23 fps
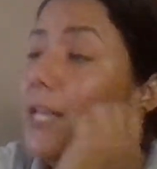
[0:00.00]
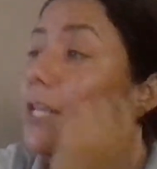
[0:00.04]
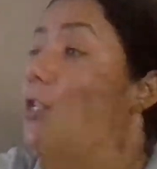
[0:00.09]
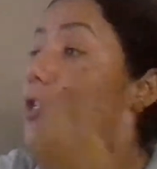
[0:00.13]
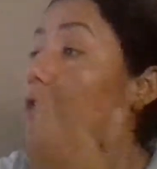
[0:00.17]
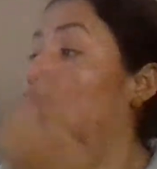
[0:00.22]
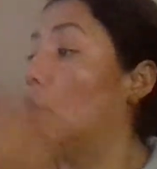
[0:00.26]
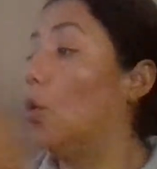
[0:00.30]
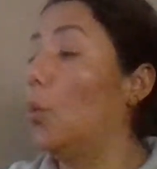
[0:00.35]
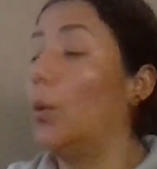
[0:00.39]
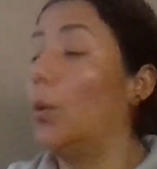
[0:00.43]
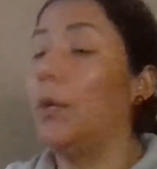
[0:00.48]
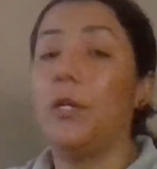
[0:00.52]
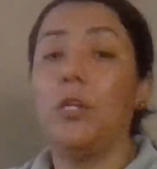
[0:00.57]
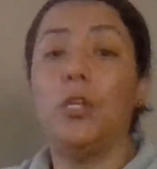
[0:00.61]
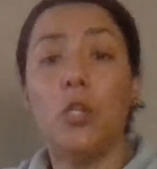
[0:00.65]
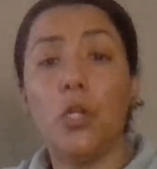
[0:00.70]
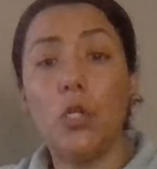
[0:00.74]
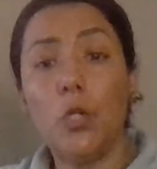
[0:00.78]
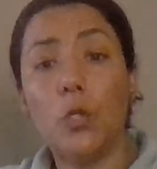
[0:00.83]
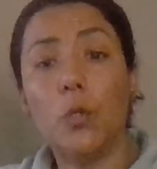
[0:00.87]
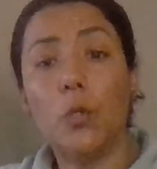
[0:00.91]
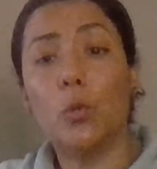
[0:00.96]
So when
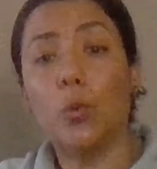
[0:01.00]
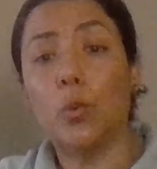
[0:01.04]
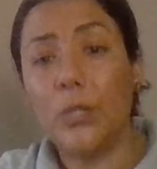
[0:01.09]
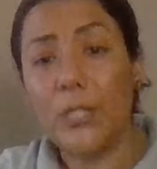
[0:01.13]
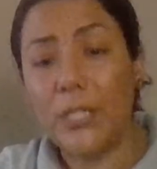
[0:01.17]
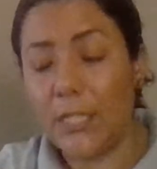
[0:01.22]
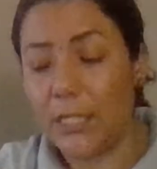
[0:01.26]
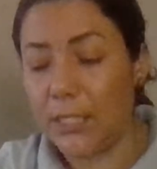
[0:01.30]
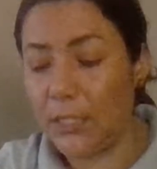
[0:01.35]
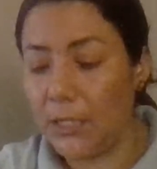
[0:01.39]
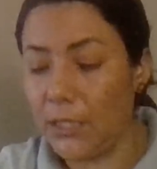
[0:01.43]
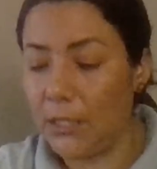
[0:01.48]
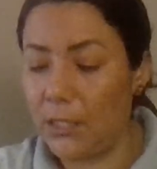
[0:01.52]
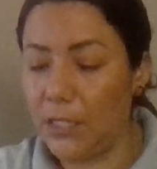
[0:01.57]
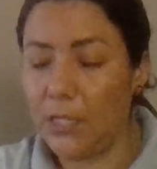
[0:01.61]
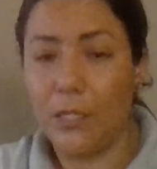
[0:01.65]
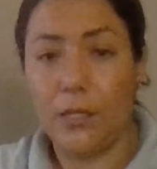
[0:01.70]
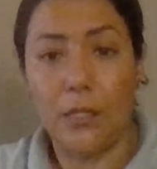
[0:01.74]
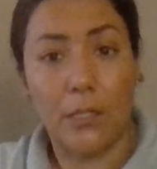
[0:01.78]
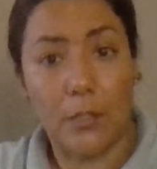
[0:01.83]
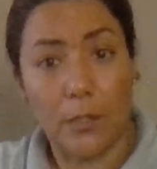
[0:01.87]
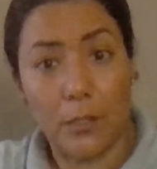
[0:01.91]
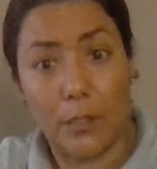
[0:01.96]
you read
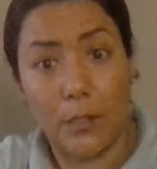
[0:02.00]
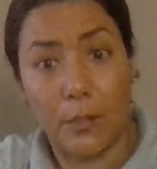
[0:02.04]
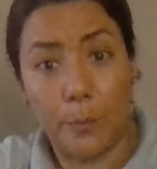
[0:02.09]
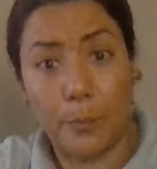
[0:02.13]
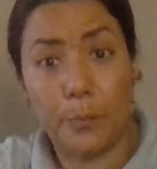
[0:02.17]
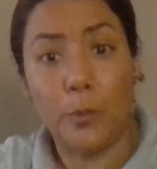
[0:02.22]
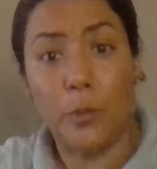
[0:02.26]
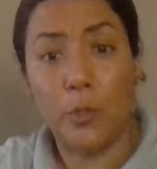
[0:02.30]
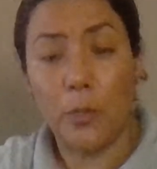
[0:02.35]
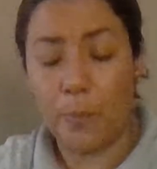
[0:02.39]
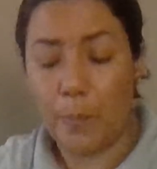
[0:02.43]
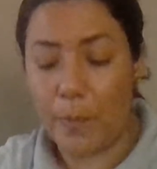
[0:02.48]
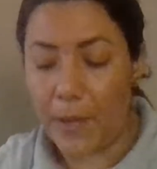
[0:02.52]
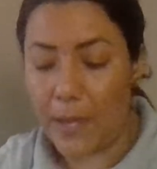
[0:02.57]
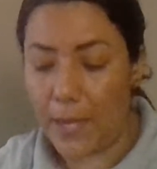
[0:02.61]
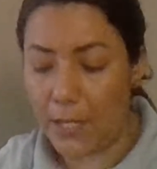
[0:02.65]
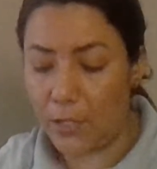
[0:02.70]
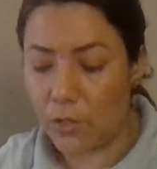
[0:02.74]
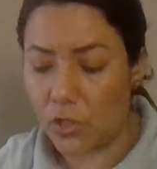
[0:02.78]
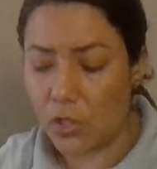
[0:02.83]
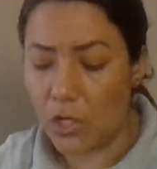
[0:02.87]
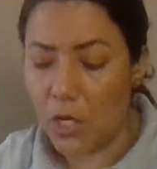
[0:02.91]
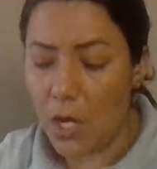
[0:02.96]
in the book
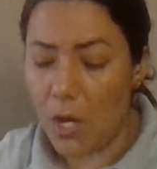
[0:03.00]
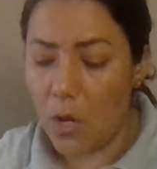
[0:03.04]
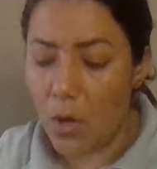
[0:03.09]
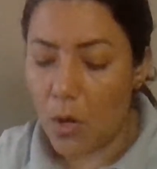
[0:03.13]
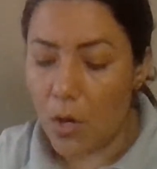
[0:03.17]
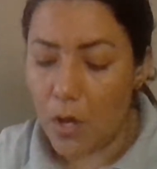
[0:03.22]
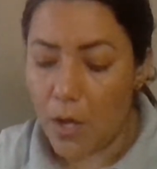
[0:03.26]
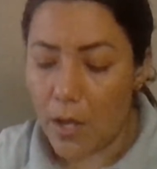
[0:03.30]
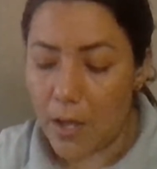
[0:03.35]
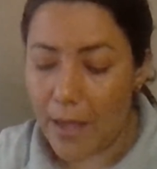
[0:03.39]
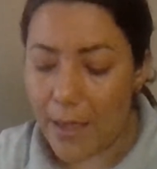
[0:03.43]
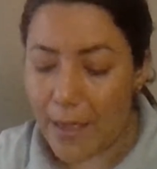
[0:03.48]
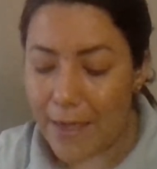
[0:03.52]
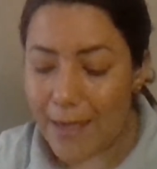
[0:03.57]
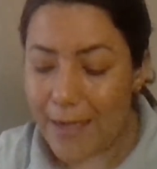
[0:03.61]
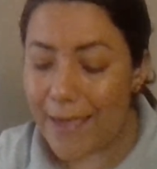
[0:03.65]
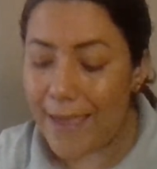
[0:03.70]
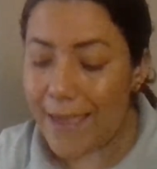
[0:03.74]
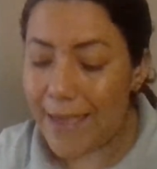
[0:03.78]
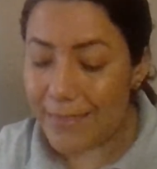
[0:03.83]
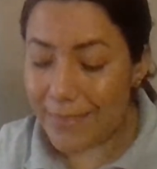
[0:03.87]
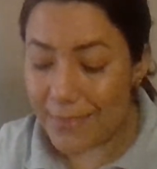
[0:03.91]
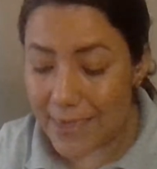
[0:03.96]
page
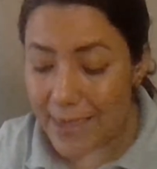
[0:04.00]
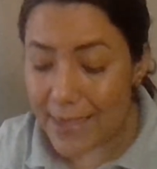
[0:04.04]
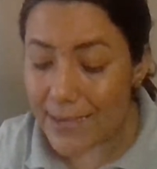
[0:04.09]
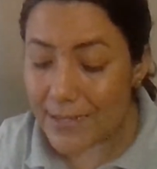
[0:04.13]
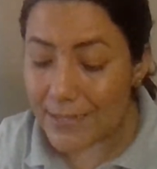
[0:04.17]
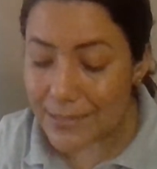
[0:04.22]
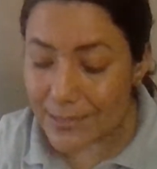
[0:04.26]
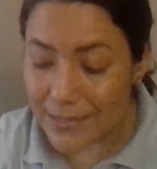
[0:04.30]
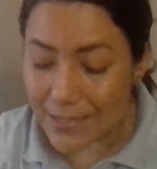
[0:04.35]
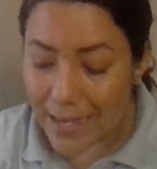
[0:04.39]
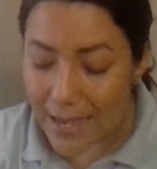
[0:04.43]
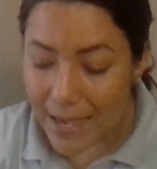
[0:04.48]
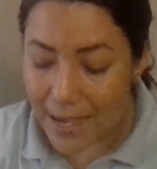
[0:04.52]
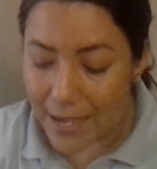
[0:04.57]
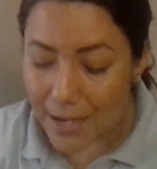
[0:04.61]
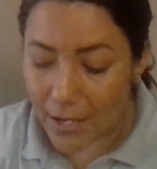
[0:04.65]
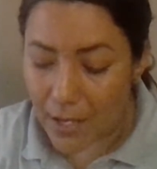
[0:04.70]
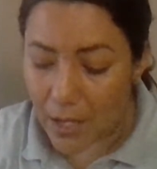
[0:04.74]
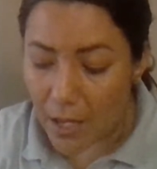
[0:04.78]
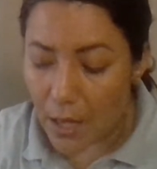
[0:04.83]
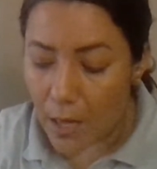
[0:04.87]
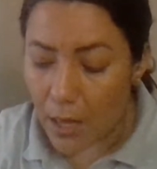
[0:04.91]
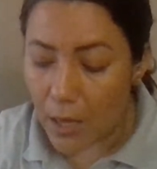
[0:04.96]
and they
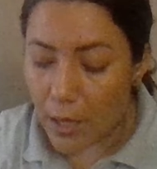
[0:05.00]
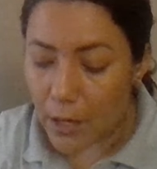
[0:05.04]
say